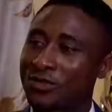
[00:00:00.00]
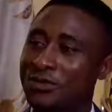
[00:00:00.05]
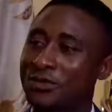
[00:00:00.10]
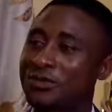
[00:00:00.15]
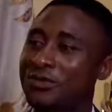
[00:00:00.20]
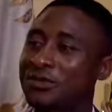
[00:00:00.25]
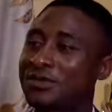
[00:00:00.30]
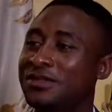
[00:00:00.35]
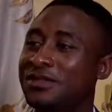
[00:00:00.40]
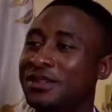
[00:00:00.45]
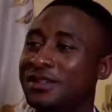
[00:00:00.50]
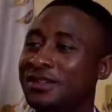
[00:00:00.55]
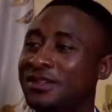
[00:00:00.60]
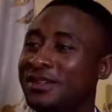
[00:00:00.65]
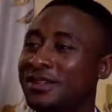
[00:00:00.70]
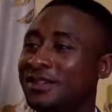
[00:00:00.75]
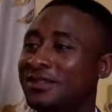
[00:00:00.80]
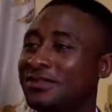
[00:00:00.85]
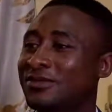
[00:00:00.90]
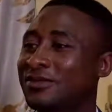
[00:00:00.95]
people
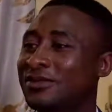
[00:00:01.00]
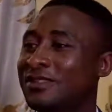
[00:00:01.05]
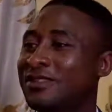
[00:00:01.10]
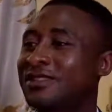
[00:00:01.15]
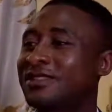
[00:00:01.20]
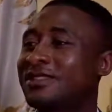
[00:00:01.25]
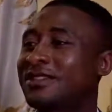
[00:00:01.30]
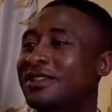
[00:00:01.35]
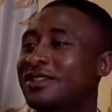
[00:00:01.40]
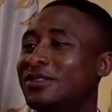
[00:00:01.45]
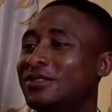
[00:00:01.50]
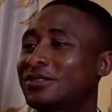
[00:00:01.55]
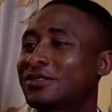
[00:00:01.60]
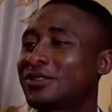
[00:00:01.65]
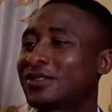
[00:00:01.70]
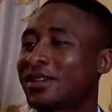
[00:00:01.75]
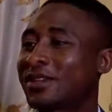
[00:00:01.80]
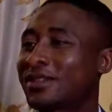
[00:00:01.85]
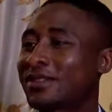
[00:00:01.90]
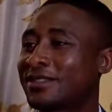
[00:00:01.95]
think that you need an
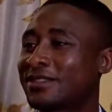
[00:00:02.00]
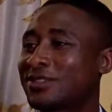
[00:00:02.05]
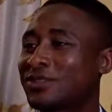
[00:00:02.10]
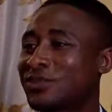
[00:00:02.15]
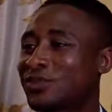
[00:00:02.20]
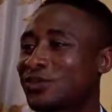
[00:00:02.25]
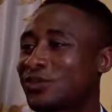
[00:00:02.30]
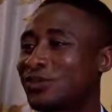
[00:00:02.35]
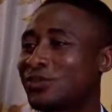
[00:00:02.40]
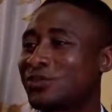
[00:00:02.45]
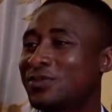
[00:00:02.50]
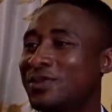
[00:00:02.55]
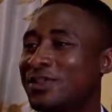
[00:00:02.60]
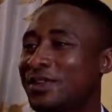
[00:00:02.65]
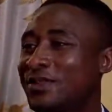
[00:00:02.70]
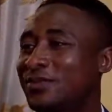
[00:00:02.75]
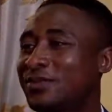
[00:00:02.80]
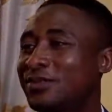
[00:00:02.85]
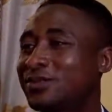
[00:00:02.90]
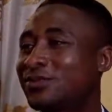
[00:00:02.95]
authorization to
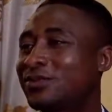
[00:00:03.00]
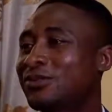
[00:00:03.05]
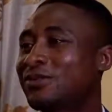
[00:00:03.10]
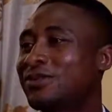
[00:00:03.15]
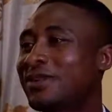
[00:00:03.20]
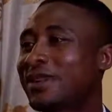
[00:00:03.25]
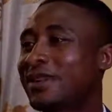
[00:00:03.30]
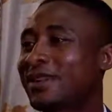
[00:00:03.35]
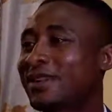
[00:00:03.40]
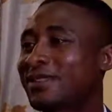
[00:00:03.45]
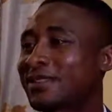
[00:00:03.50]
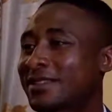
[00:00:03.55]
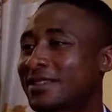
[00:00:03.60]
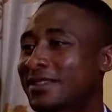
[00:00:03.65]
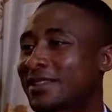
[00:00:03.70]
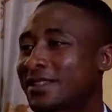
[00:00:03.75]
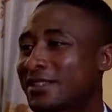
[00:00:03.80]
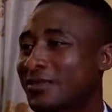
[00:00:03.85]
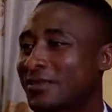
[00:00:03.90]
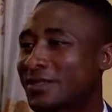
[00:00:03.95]
be able to make
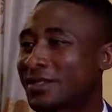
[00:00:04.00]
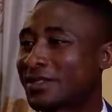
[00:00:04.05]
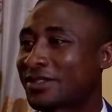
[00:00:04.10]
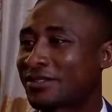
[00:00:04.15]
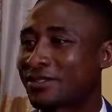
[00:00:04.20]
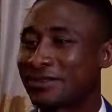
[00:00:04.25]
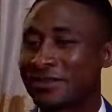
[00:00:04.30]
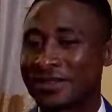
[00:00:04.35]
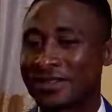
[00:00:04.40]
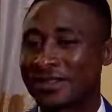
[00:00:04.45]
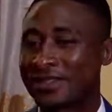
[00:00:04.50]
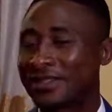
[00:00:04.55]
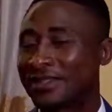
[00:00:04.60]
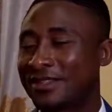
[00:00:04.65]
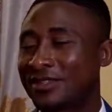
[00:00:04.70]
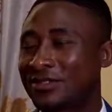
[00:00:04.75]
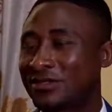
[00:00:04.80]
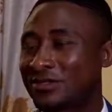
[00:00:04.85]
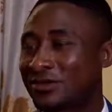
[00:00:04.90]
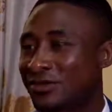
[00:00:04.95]
statements or
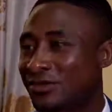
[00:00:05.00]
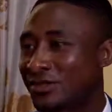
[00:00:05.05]
issue